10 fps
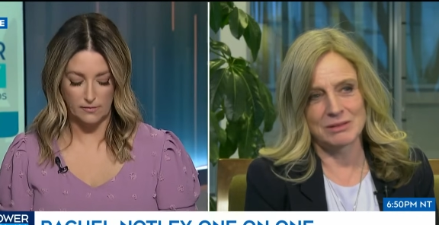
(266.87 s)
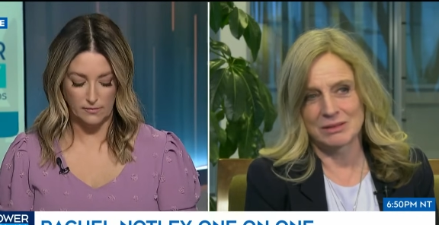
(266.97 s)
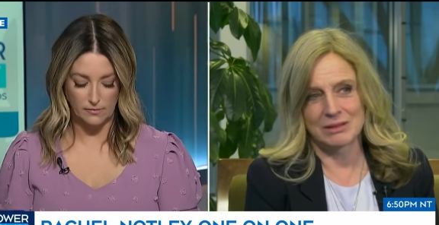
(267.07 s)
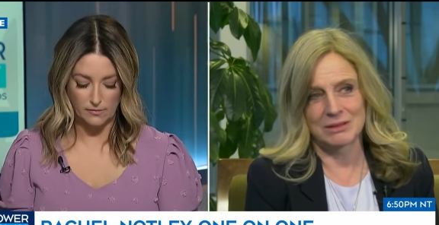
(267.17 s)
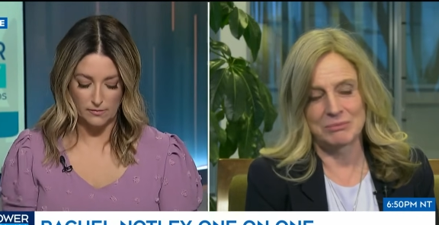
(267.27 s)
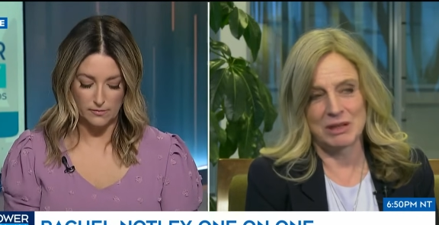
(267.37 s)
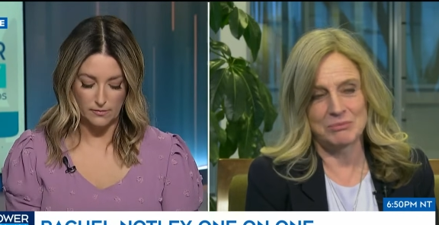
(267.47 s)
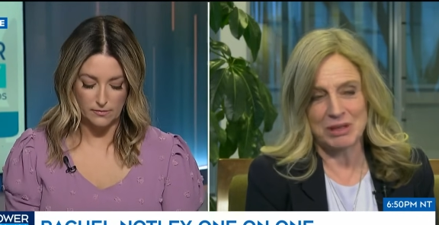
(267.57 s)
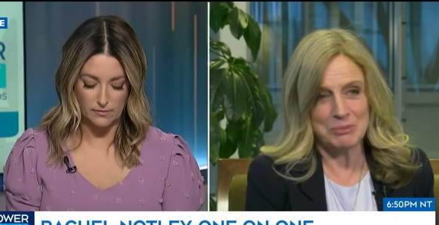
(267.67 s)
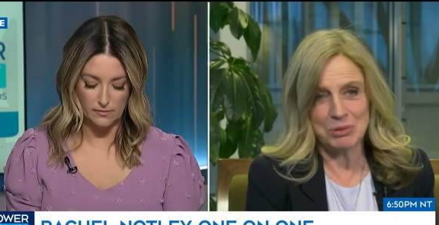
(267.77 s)
Speaker 1: the
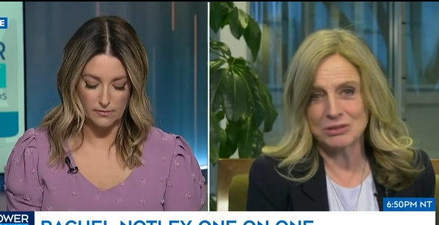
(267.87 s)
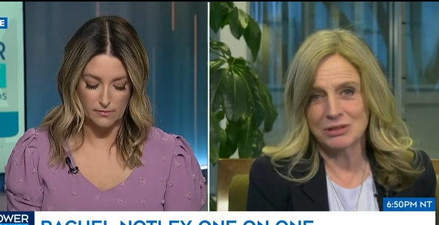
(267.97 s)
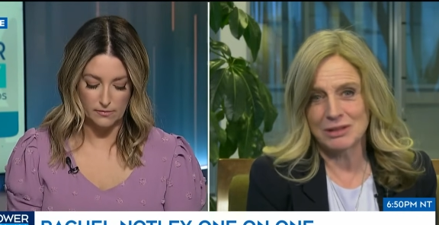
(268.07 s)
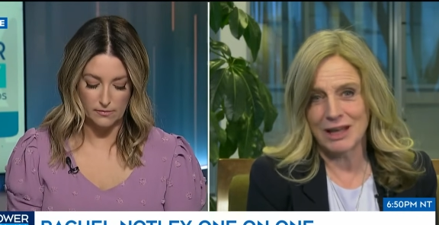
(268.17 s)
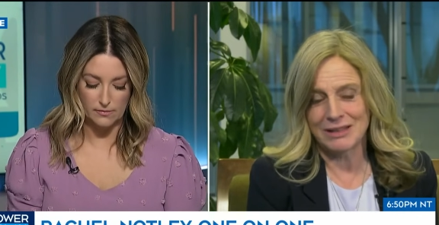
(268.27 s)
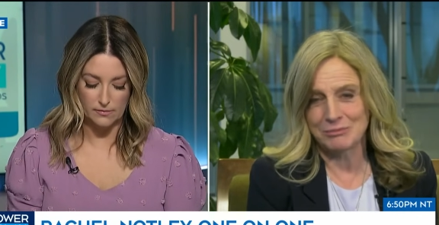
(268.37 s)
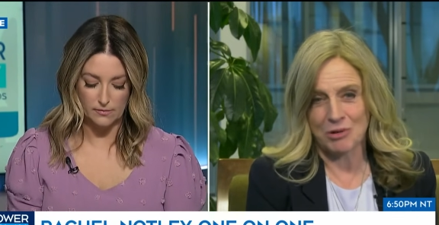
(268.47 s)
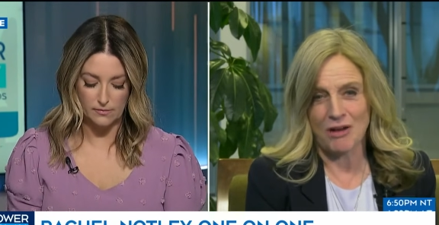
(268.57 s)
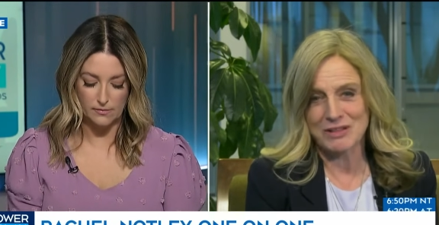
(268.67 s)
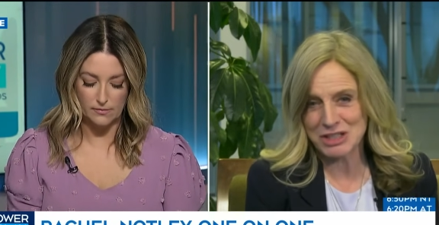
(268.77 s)
people and
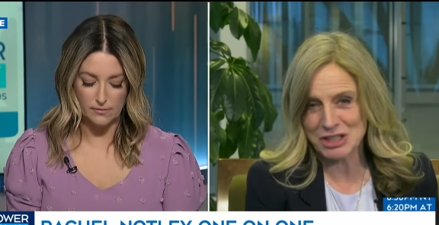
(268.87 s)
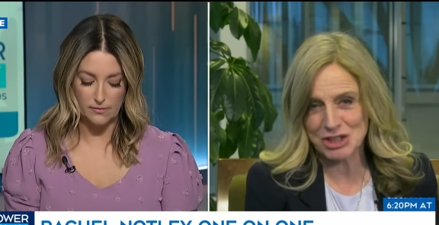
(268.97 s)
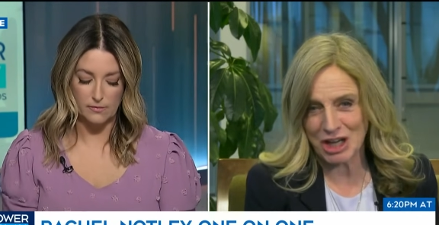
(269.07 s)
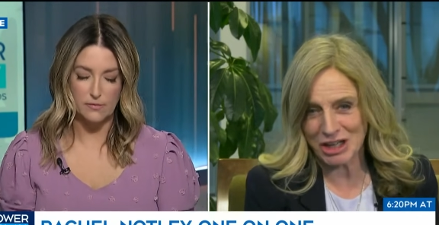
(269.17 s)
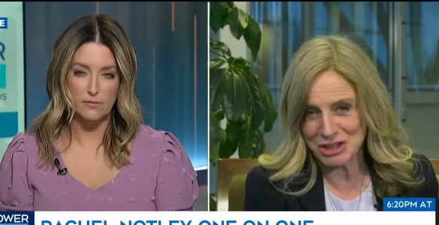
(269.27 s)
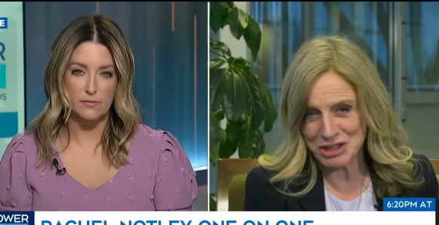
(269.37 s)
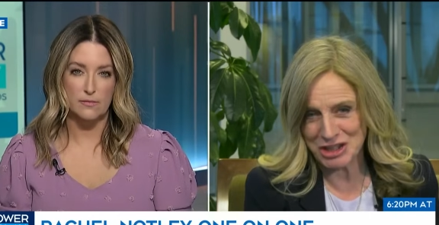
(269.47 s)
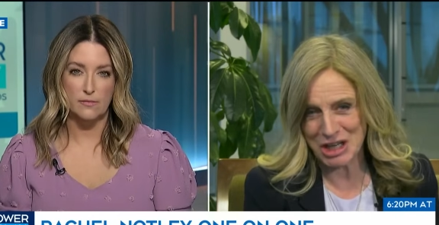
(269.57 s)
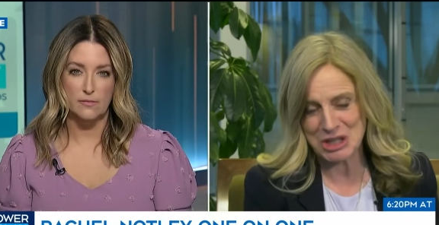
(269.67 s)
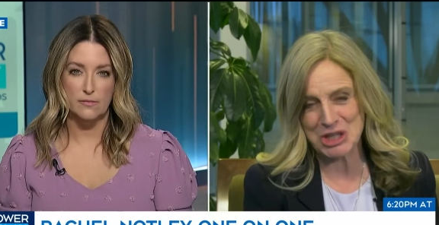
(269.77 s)
provinces change in
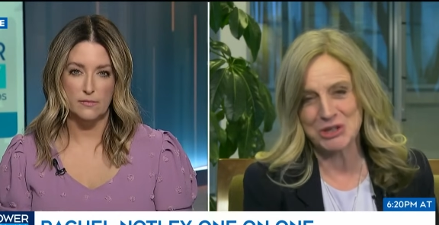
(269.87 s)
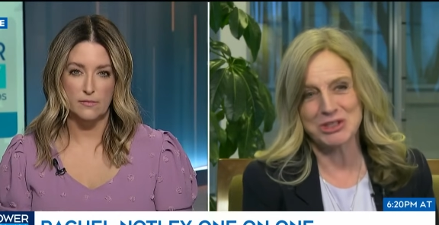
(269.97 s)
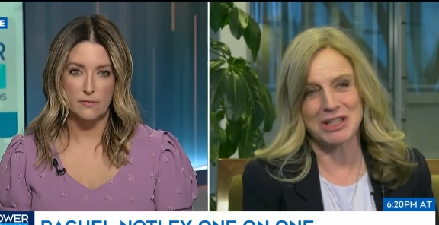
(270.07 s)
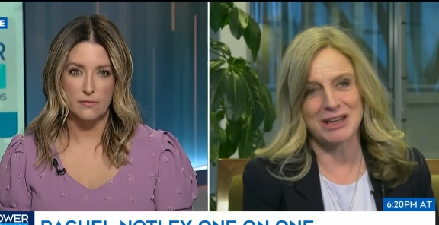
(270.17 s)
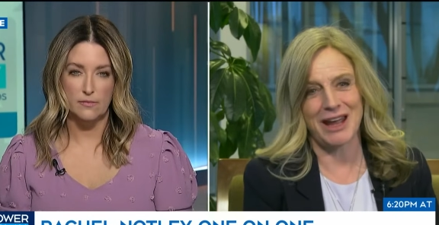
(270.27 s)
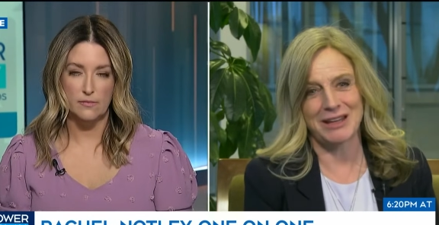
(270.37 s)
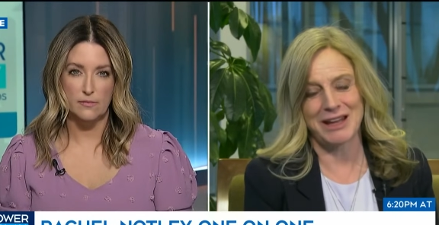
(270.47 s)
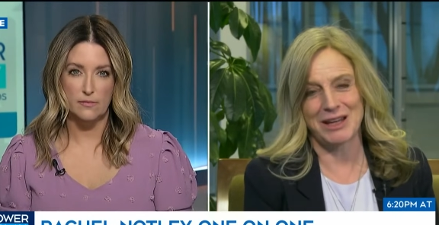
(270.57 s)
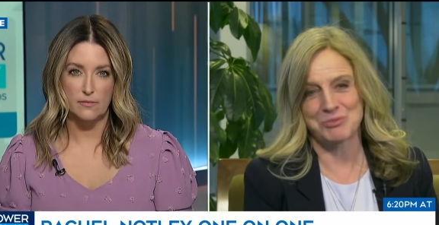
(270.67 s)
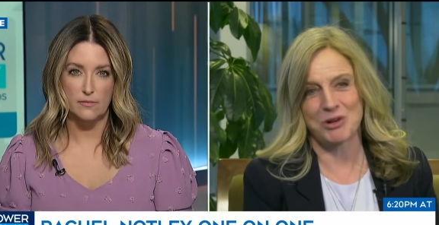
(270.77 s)
10 years and, and,
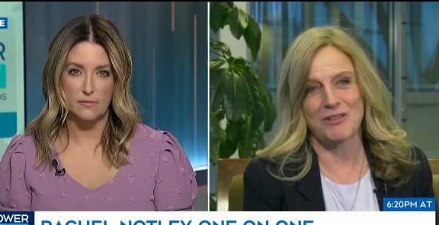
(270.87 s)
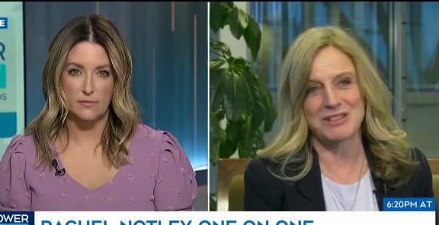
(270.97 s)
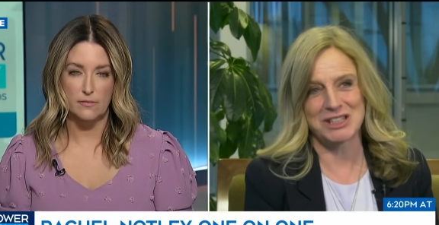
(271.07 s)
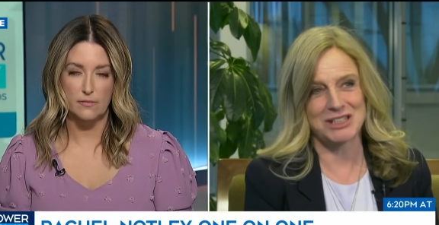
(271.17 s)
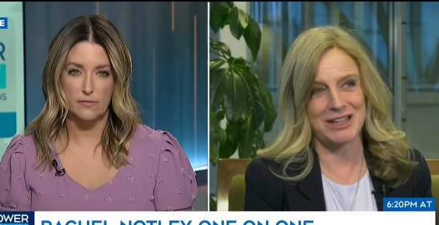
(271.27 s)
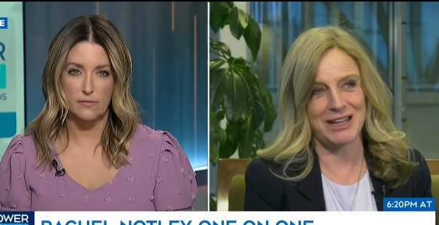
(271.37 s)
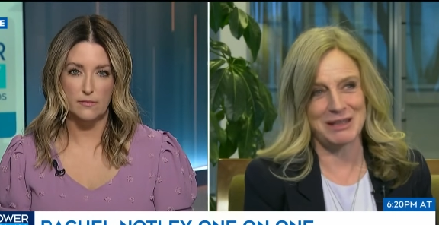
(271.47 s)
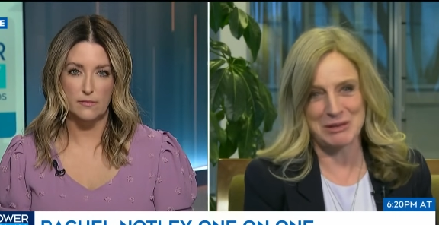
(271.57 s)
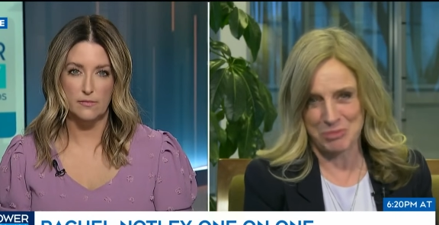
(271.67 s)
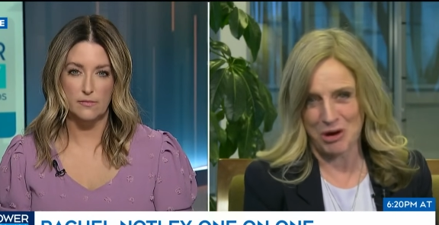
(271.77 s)
and provinces
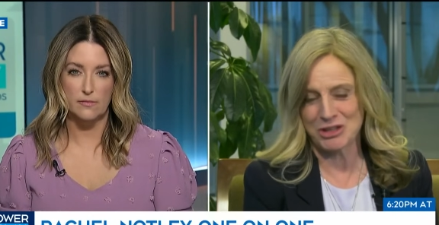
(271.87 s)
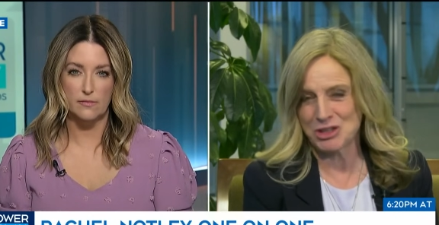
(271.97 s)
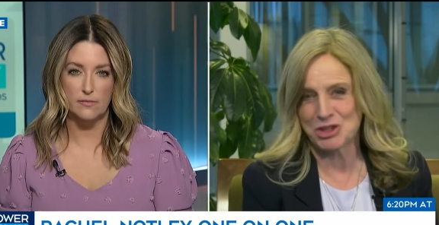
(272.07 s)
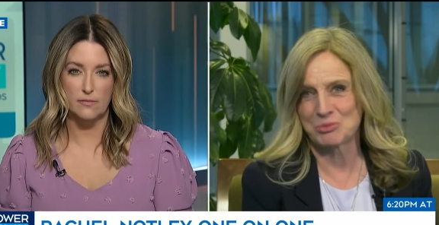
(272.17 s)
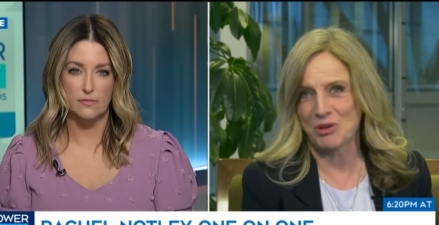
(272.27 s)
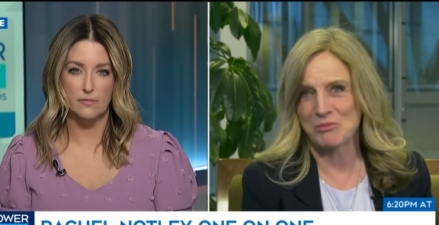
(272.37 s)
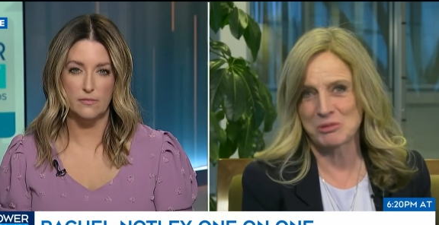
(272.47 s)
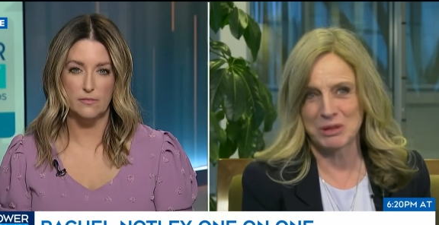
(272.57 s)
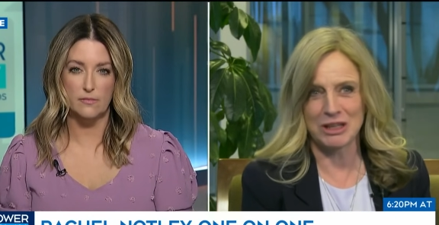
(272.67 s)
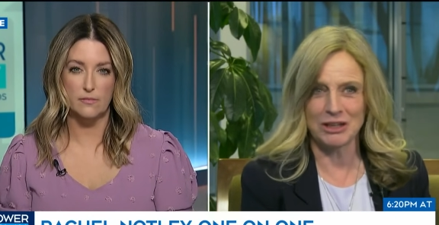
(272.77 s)
and, and parties should
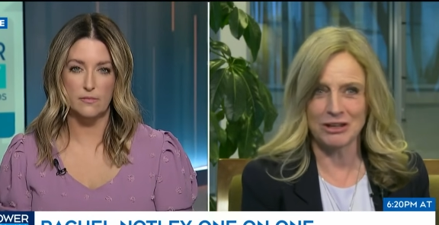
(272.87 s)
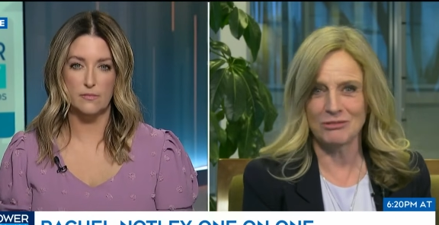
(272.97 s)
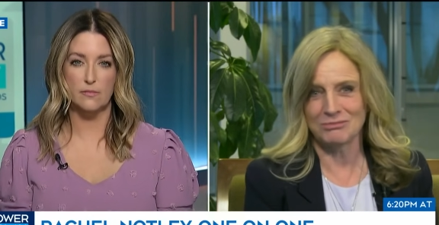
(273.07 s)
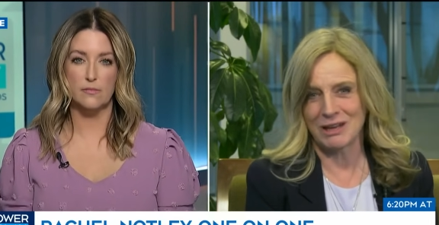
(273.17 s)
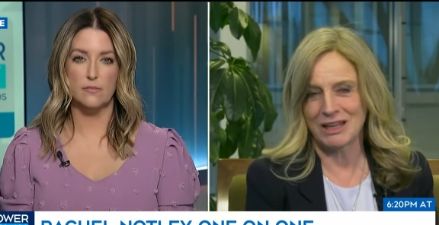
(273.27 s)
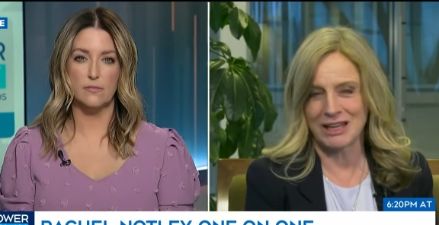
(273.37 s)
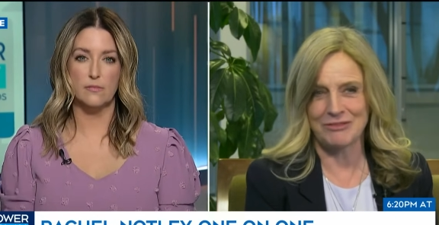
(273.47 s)
probably you know make an